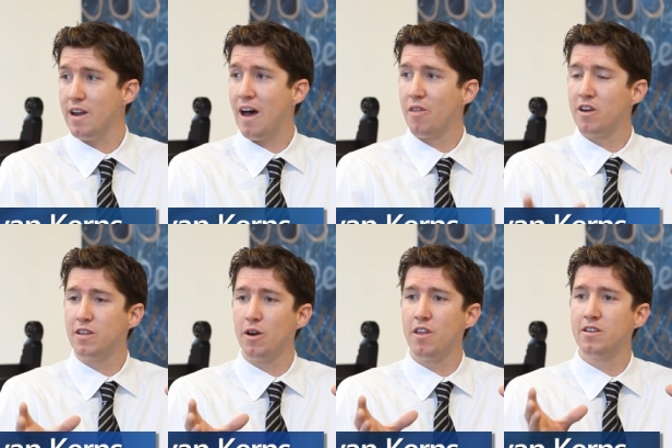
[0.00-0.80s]
Now, there's
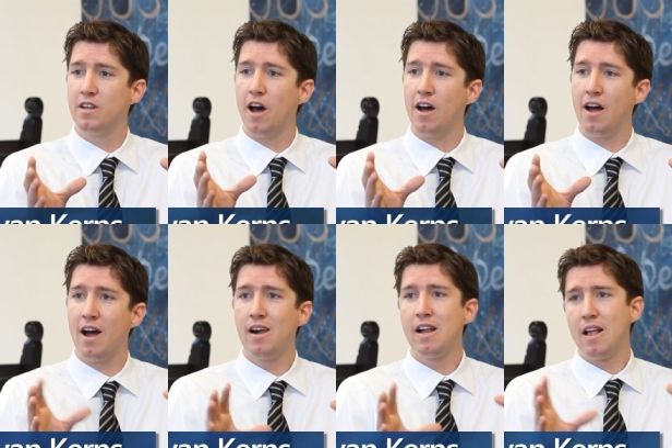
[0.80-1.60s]
a there's an
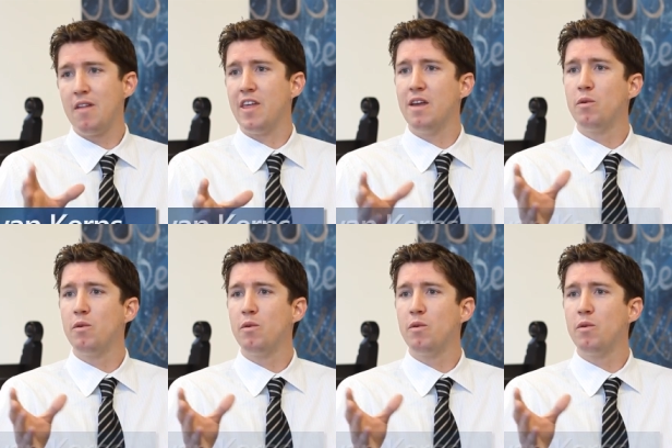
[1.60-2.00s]
they didn't